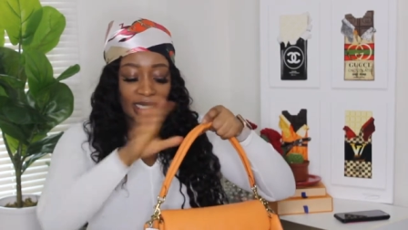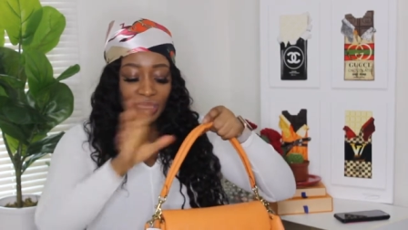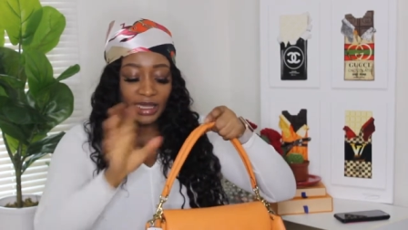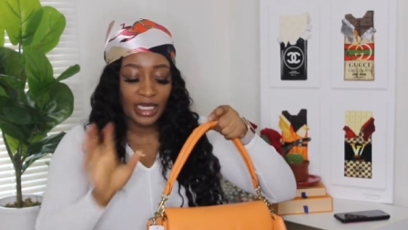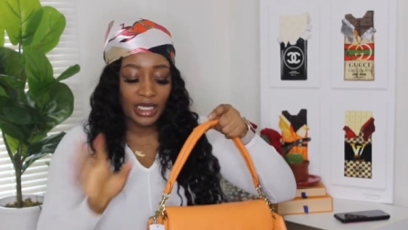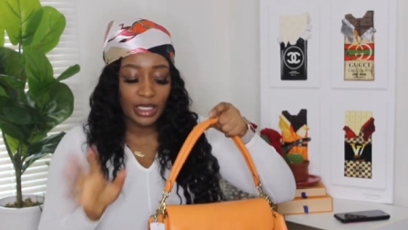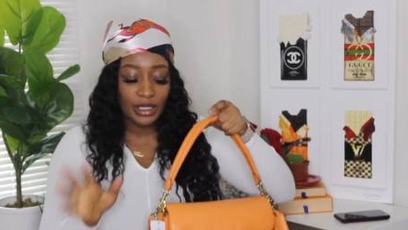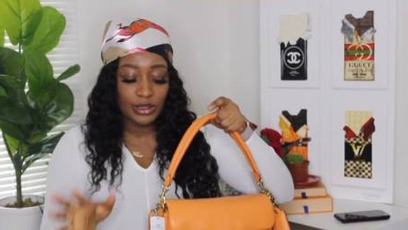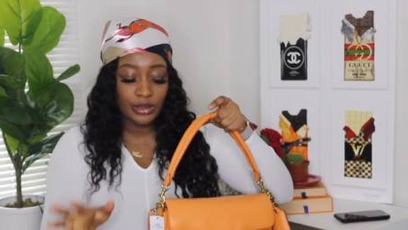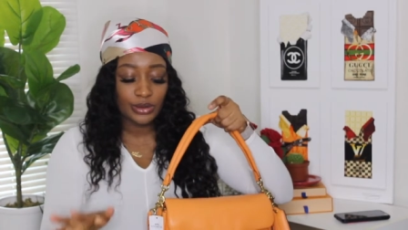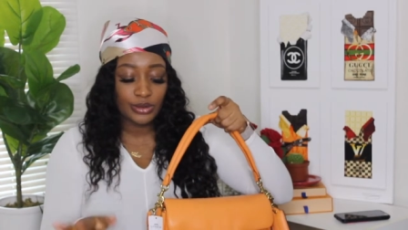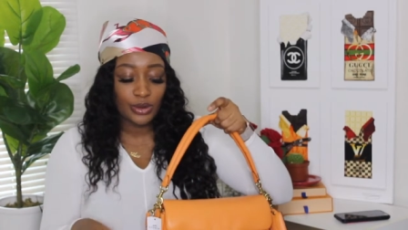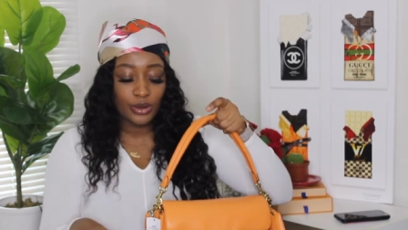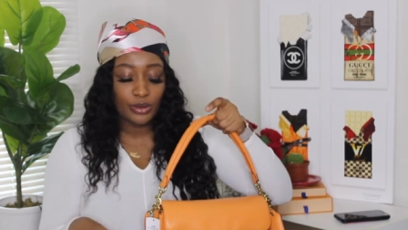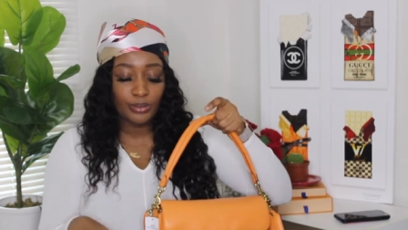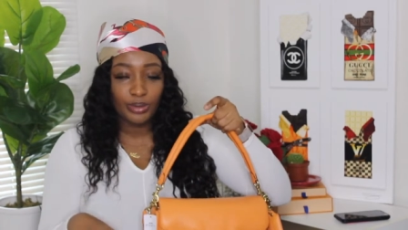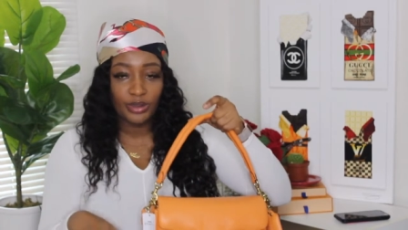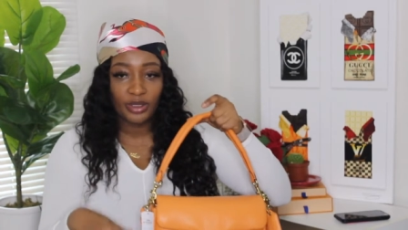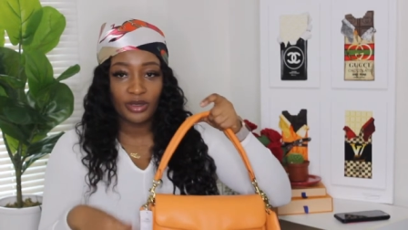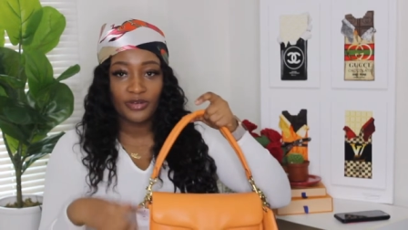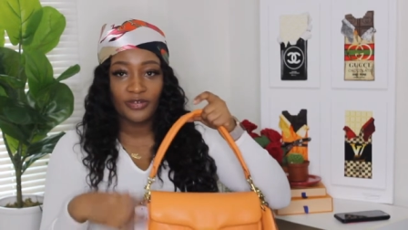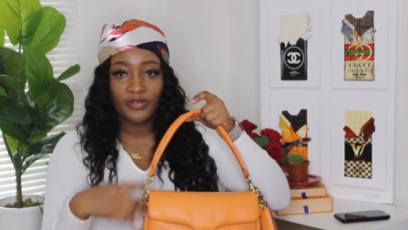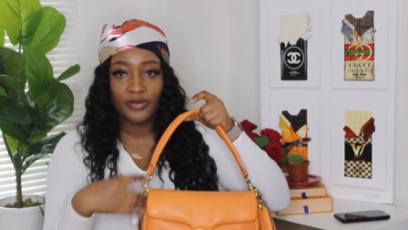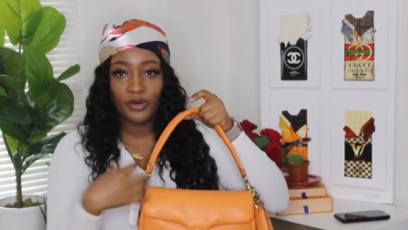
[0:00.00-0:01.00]
I think it's still
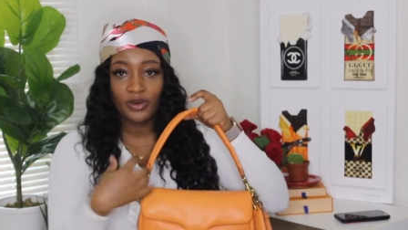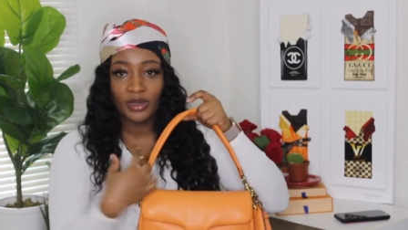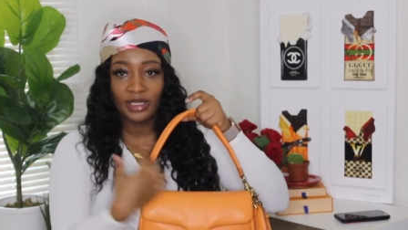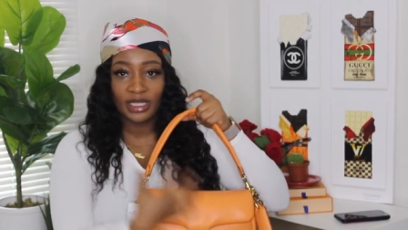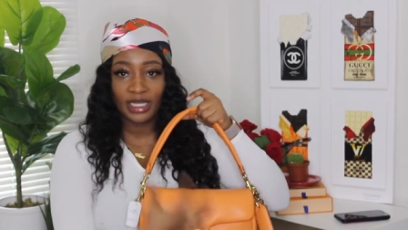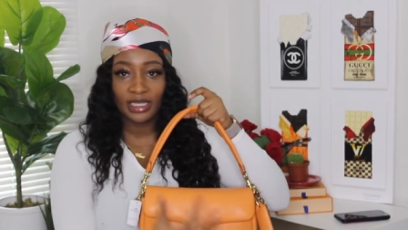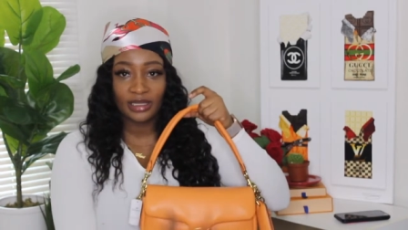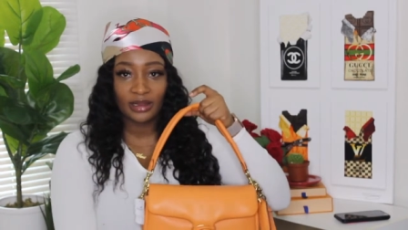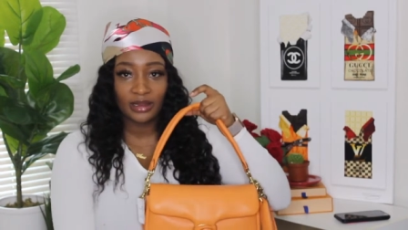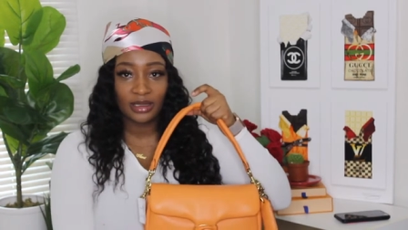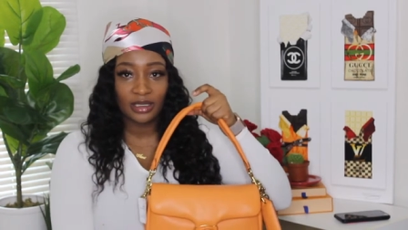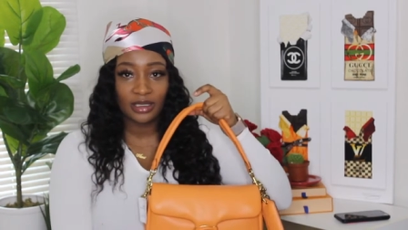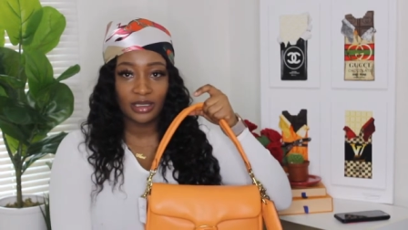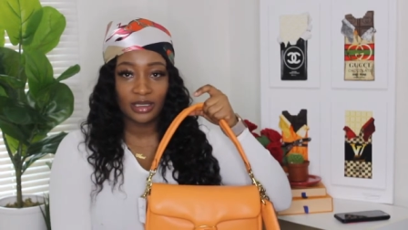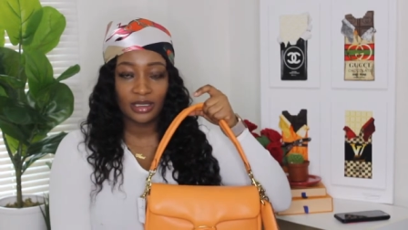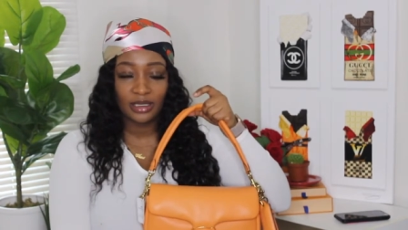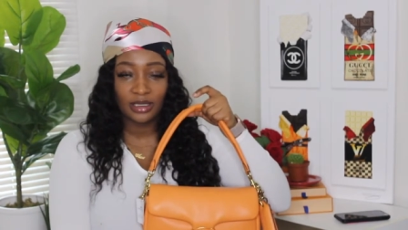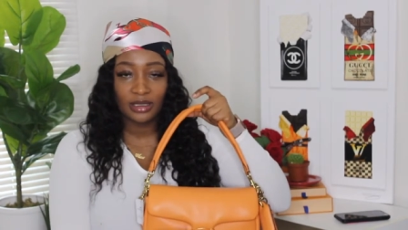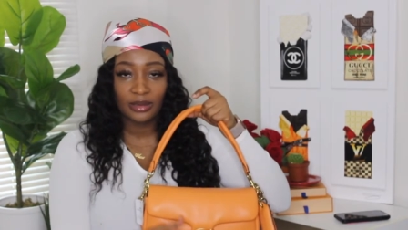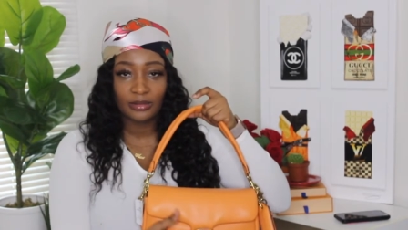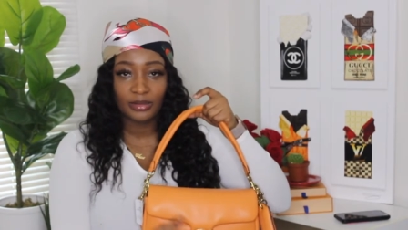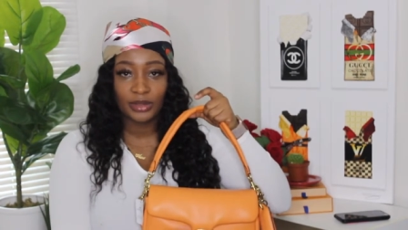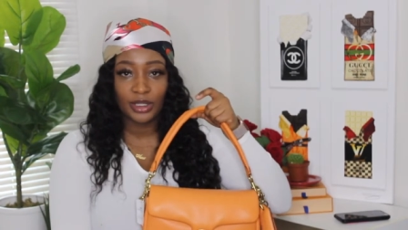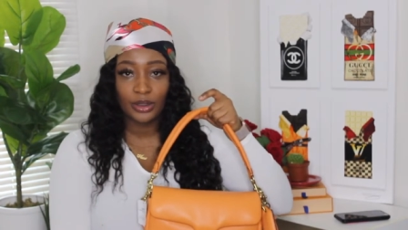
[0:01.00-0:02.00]
beautiful. Or let the
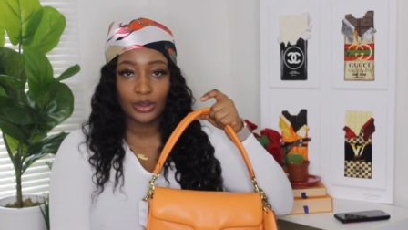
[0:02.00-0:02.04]
um,